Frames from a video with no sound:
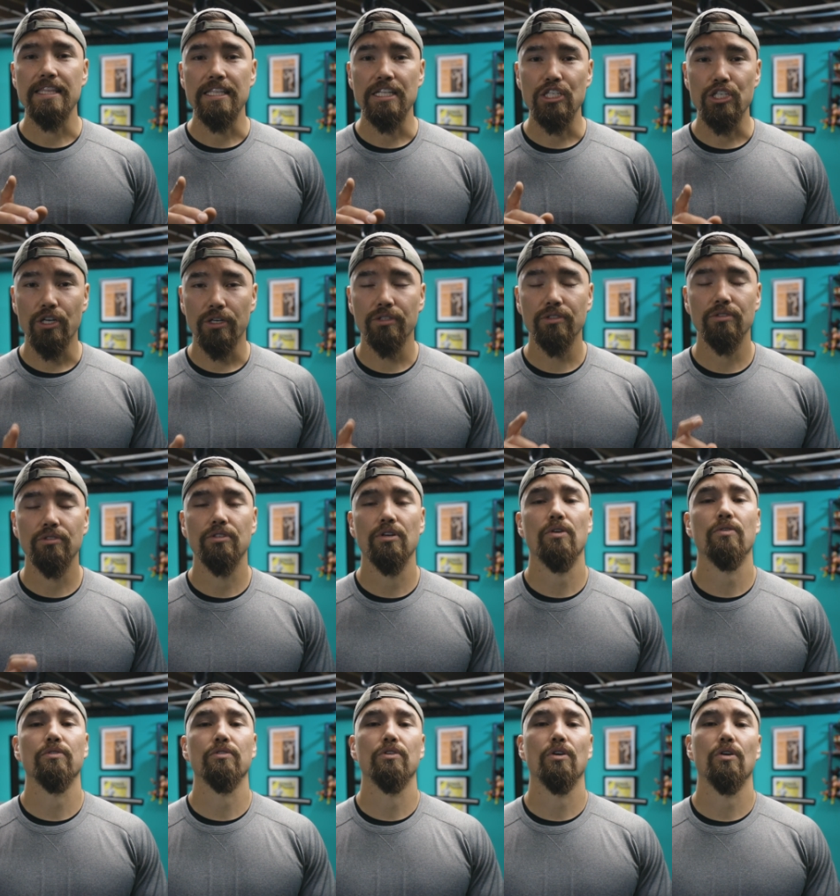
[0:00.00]
Just
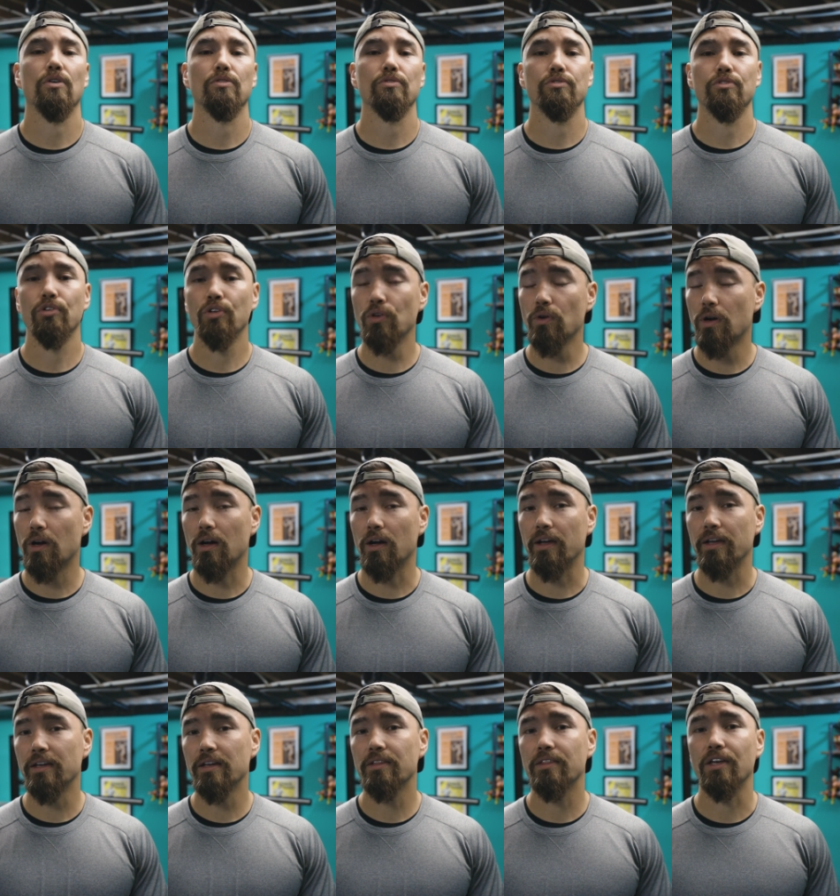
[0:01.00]
don't go too
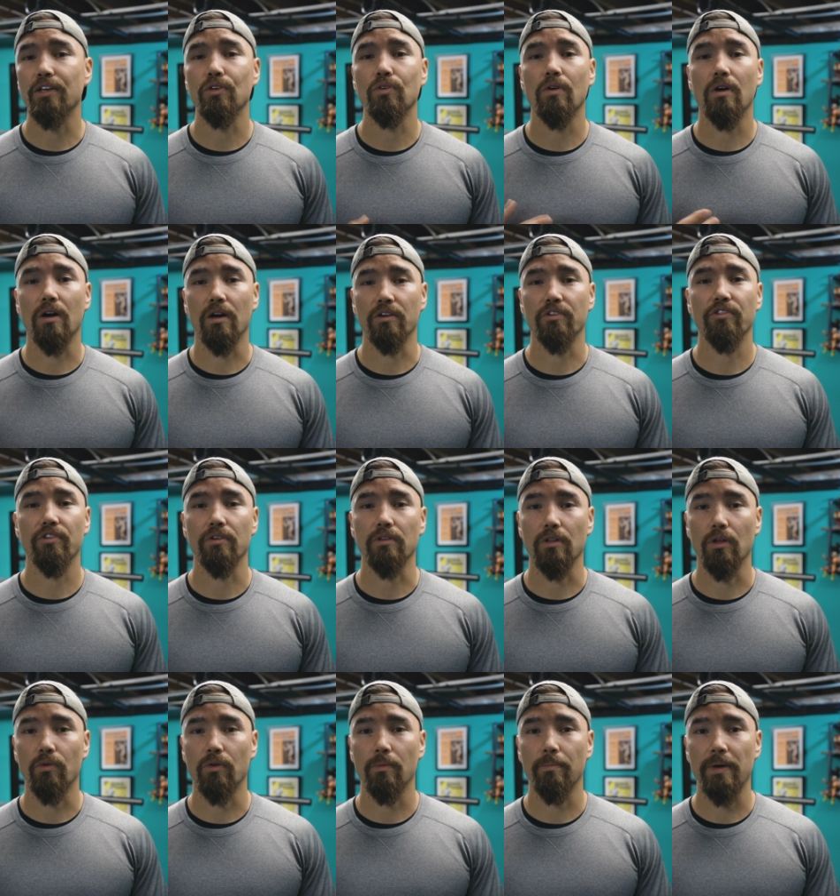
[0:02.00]
high that you arch your
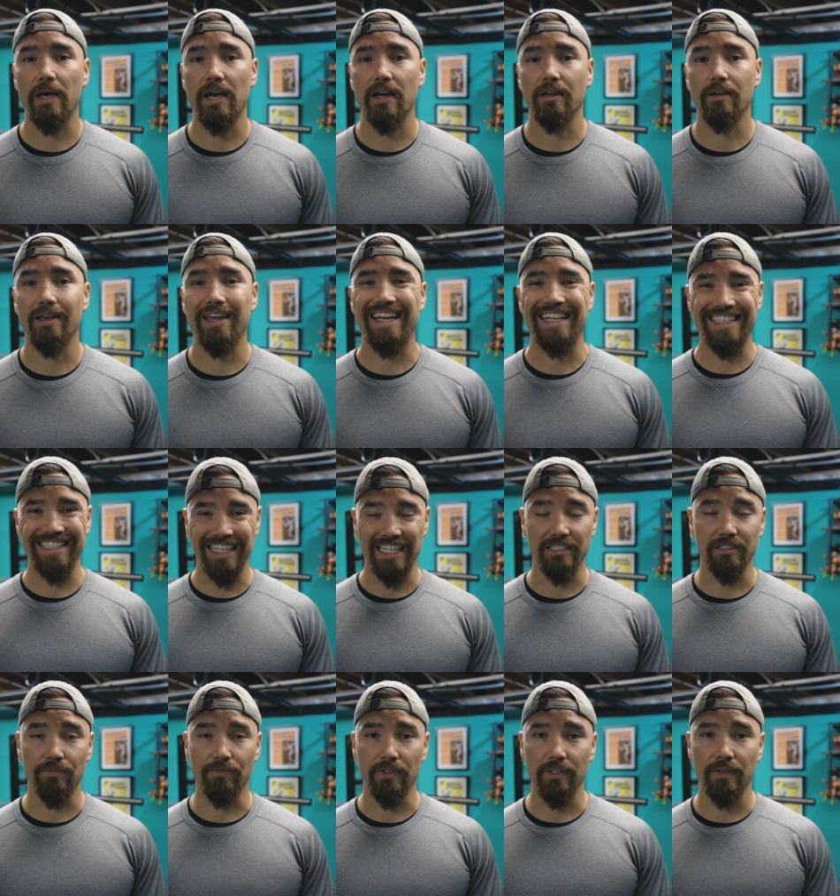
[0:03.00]
lower back
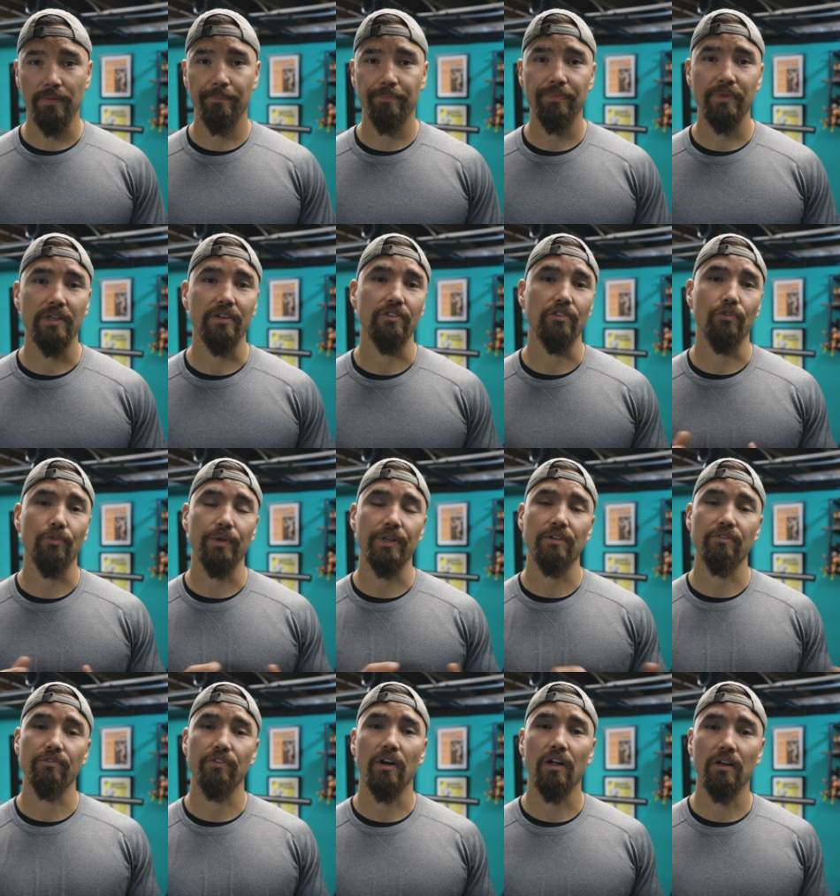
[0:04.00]
excessively, because if we
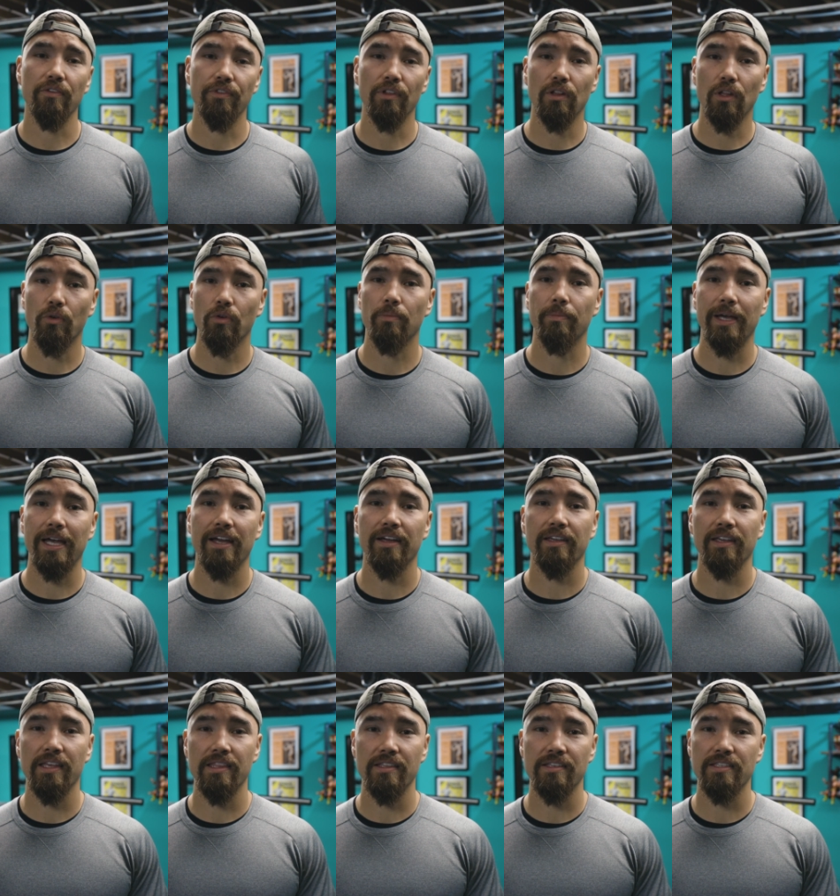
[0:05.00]
involve the lower
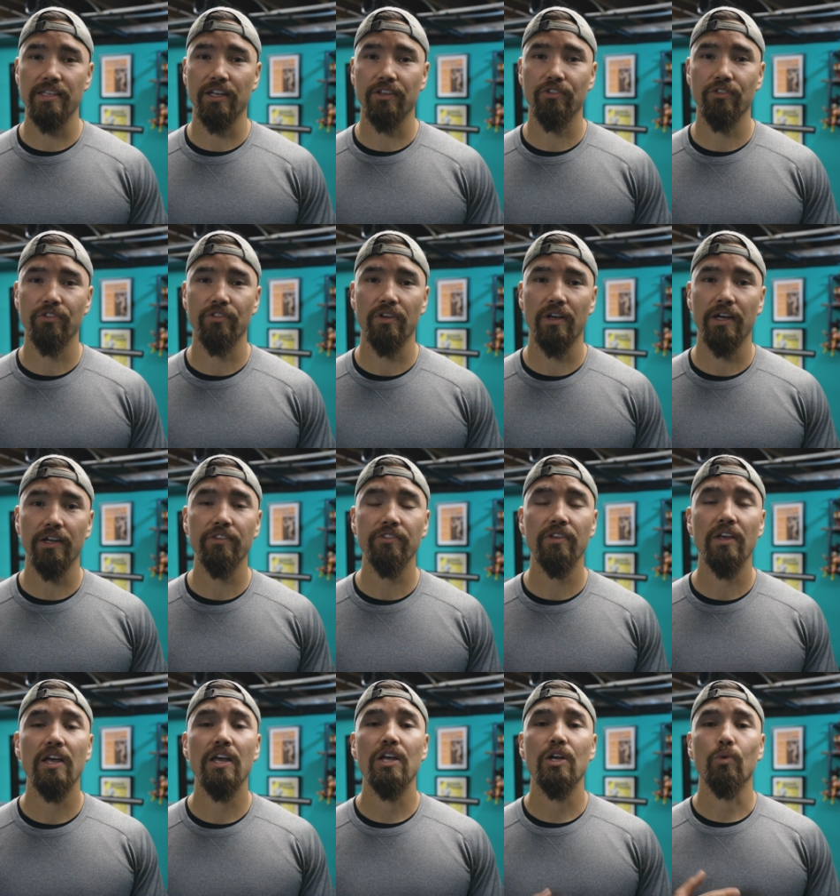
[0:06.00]
back in this exercise,
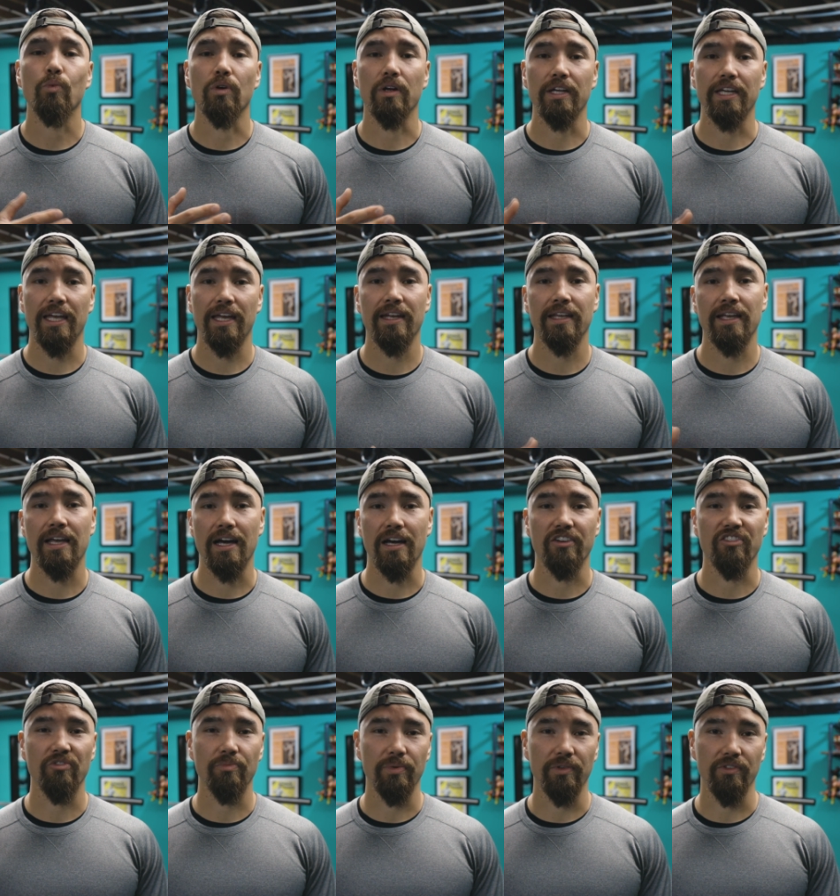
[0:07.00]
we're getting out
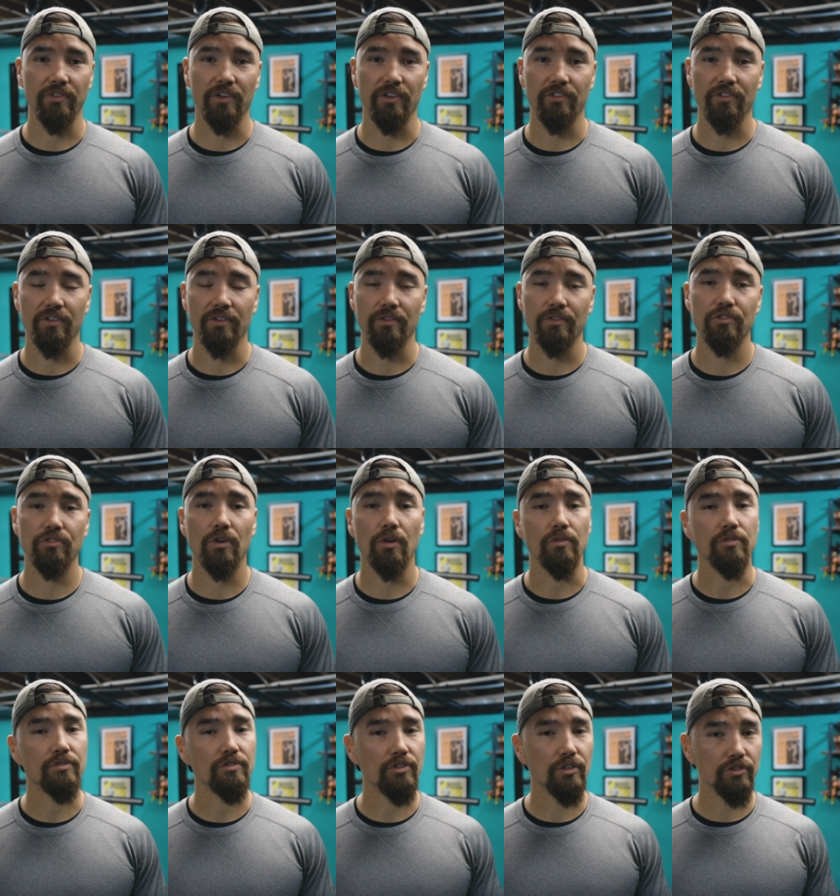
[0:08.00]
of position.
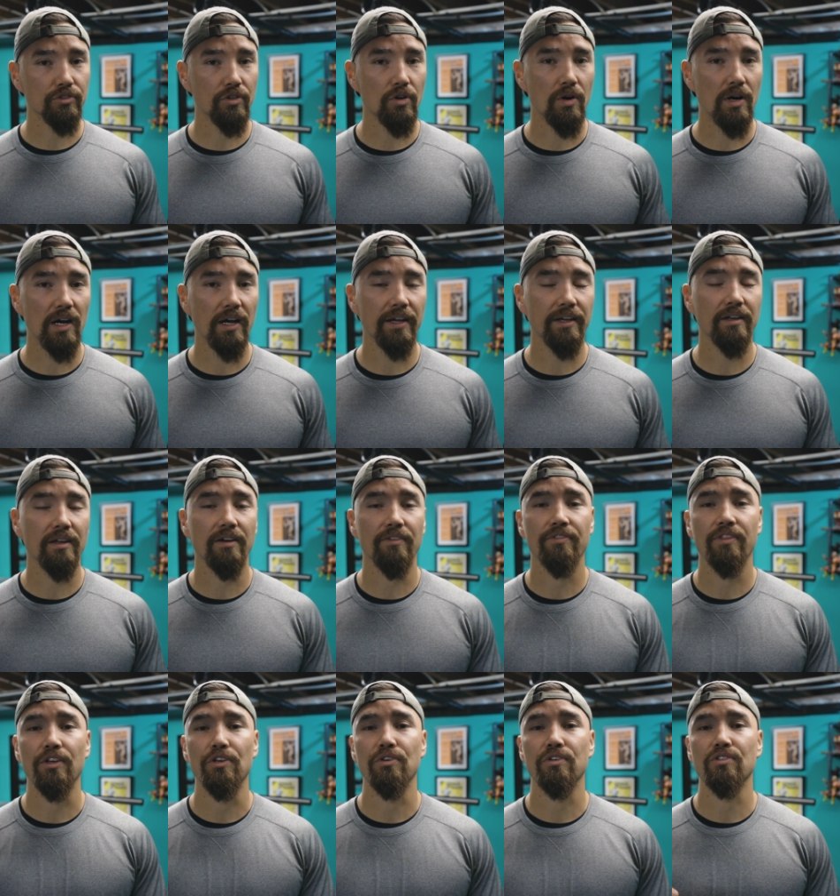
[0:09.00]
So just go high enough
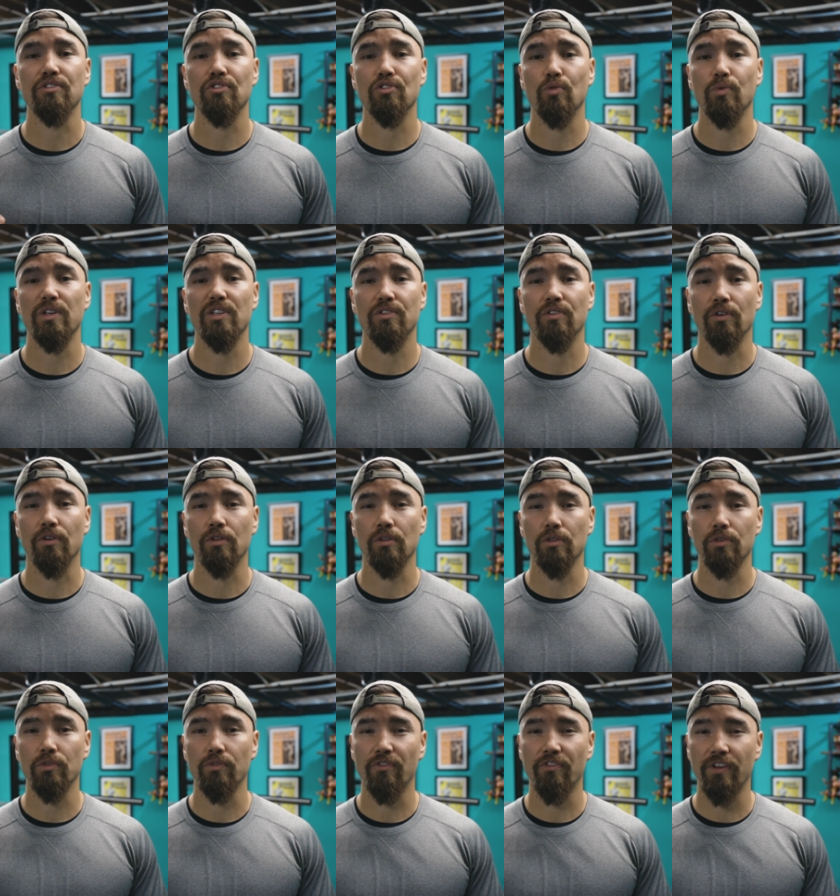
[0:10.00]
that you can squeeze your
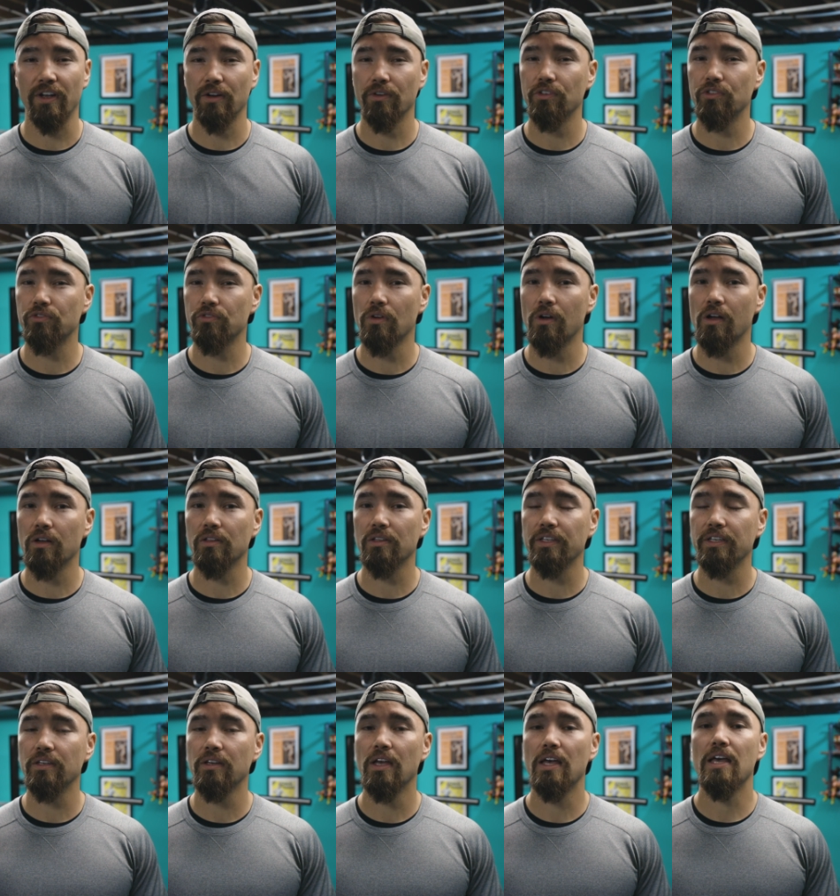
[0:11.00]
glute very
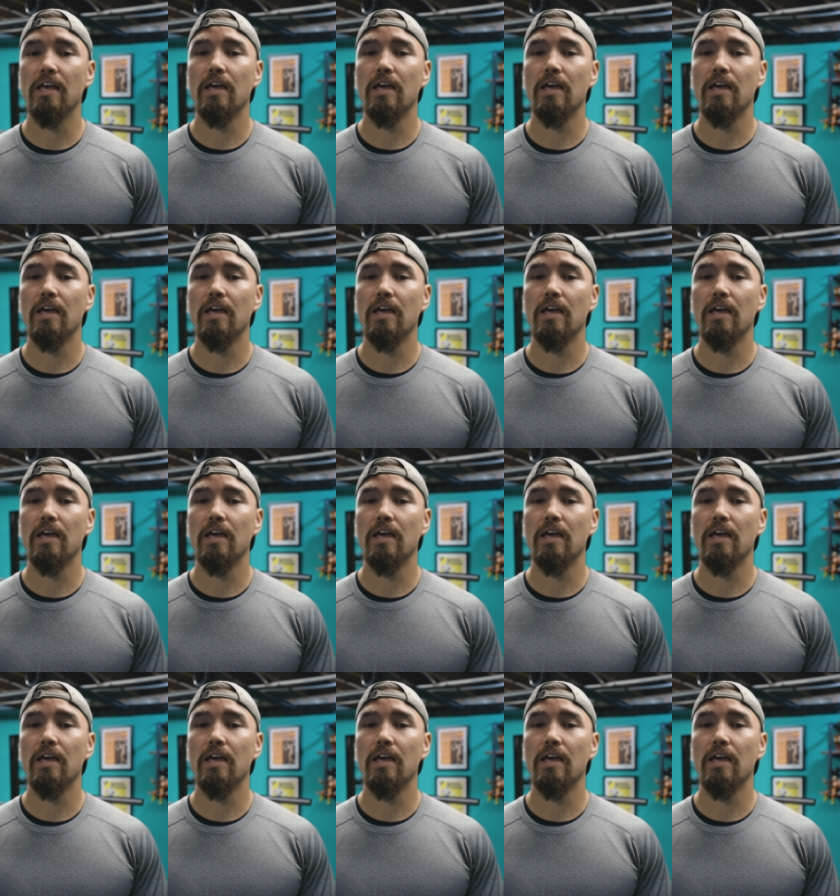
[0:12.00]
strongly